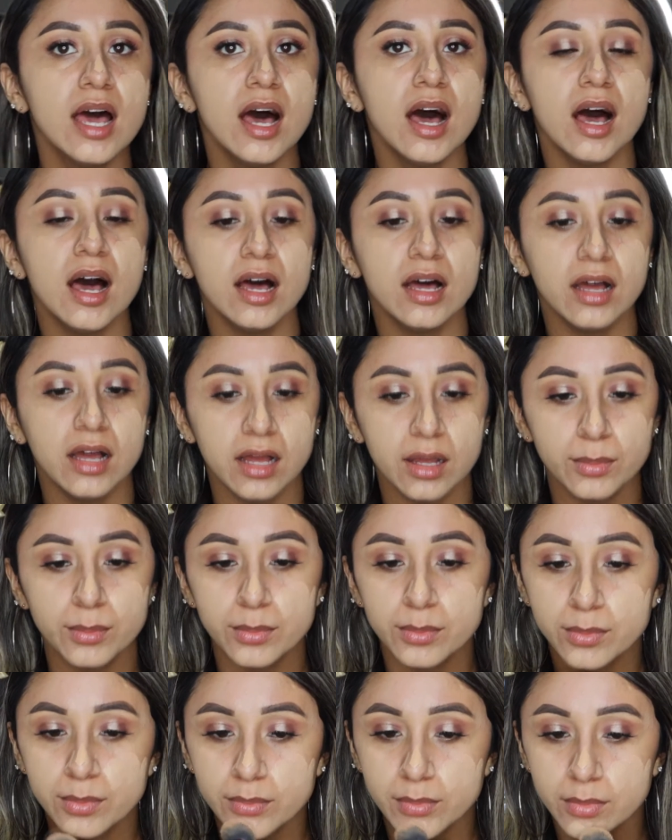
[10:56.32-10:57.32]

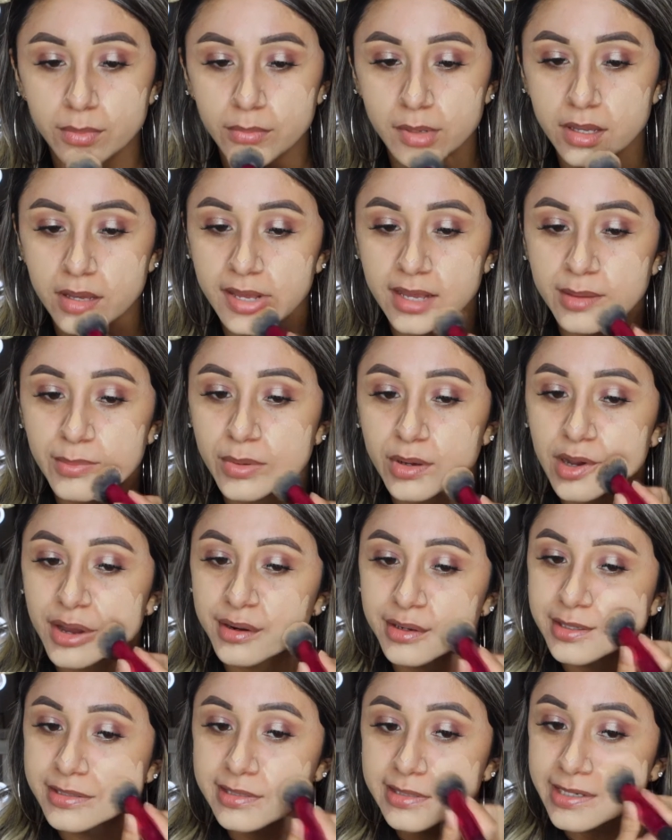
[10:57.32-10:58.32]
I'm
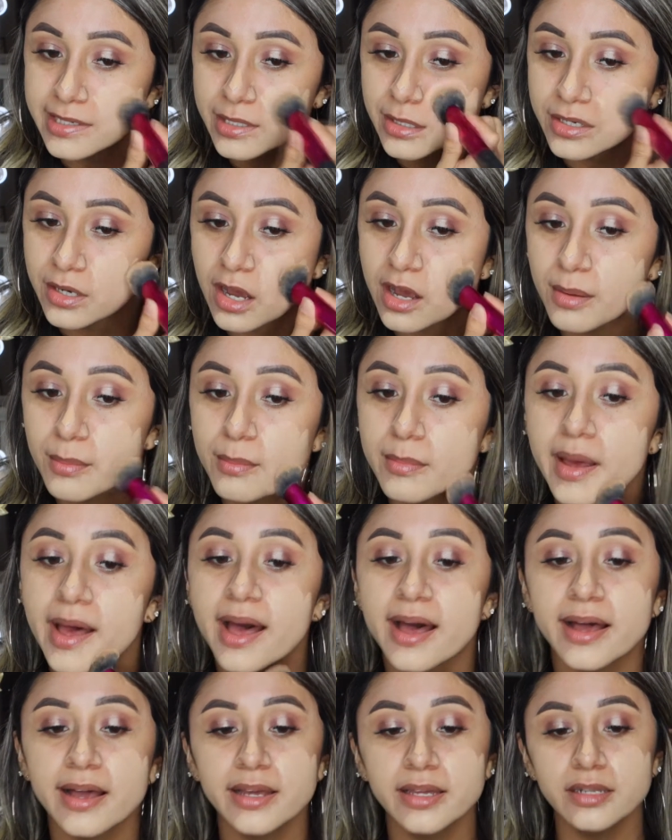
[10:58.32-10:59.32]
honestly not
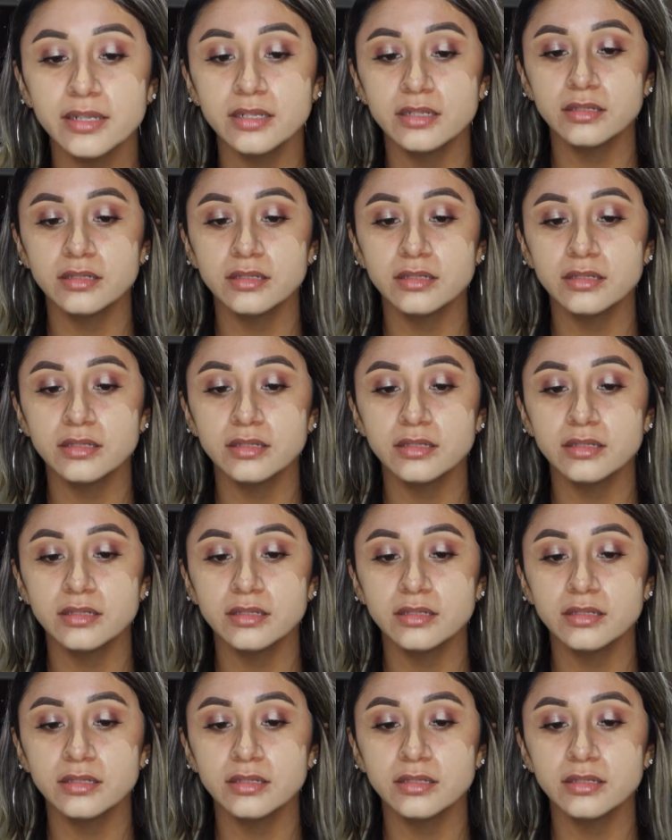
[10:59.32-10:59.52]
mad.